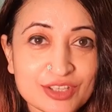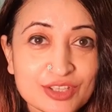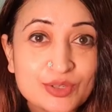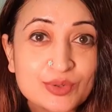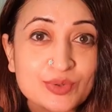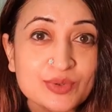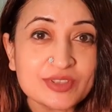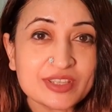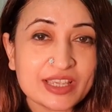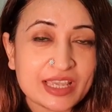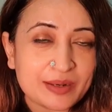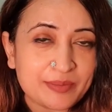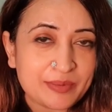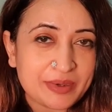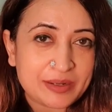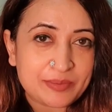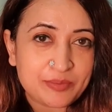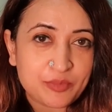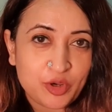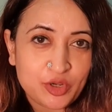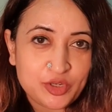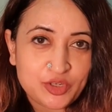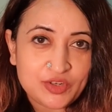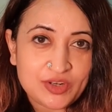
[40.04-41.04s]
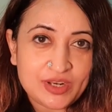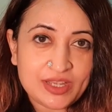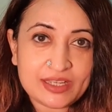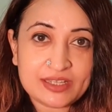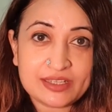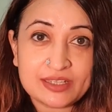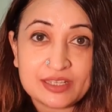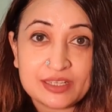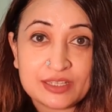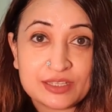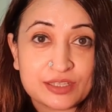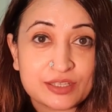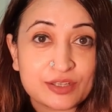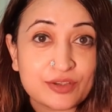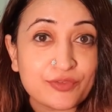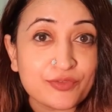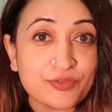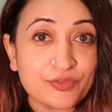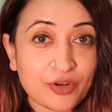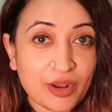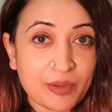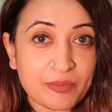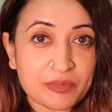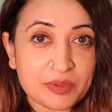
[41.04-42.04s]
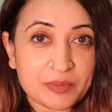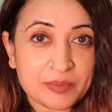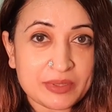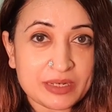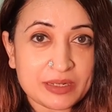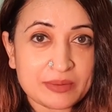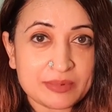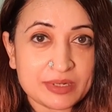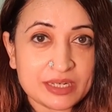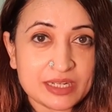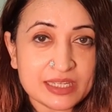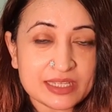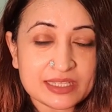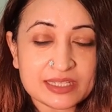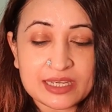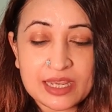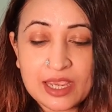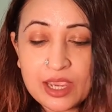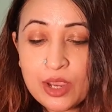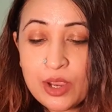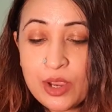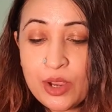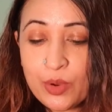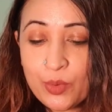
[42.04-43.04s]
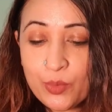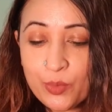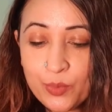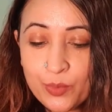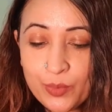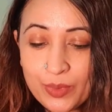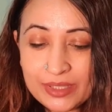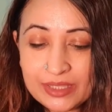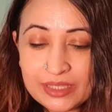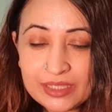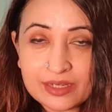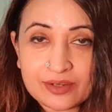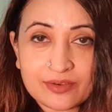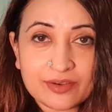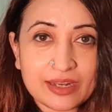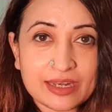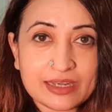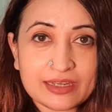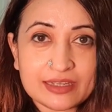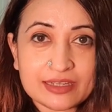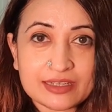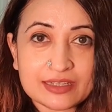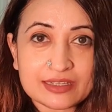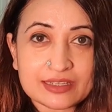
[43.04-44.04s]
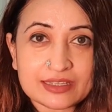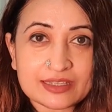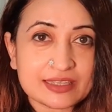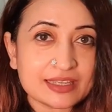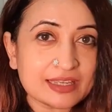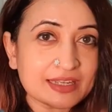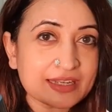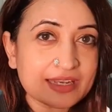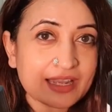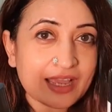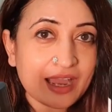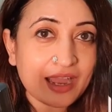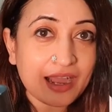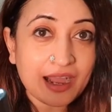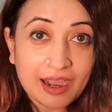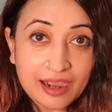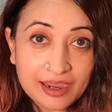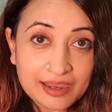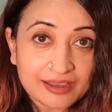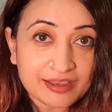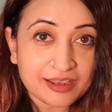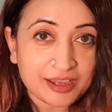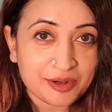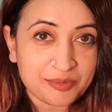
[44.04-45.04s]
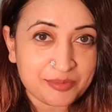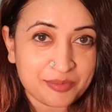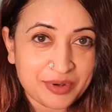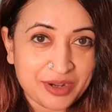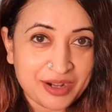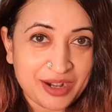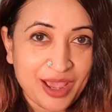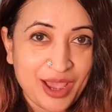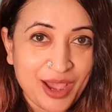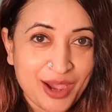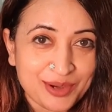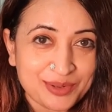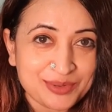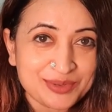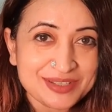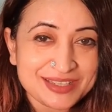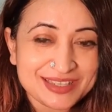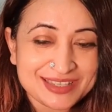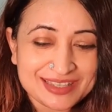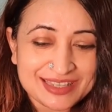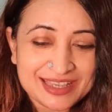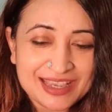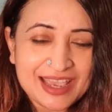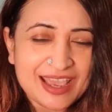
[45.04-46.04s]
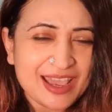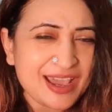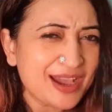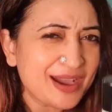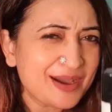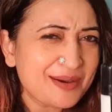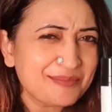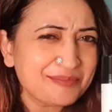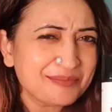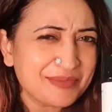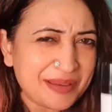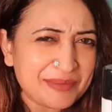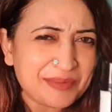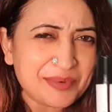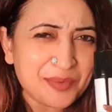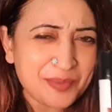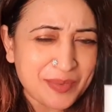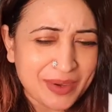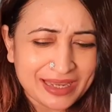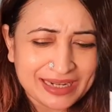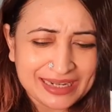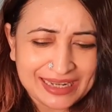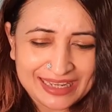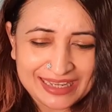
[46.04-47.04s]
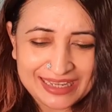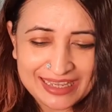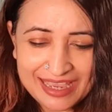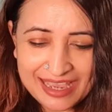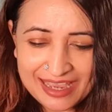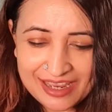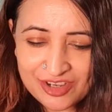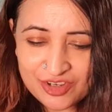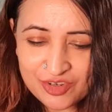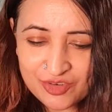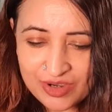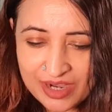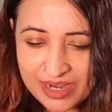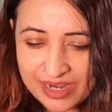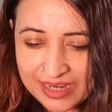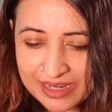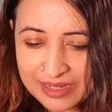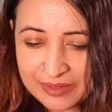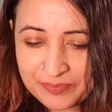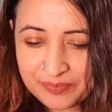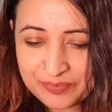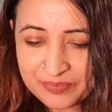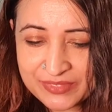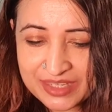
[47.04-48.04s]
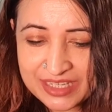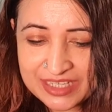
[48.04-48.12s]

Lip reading: Two ceramide moisturizers from the Minimalist with ingredients that I can't pronounce. Maybe one I can try.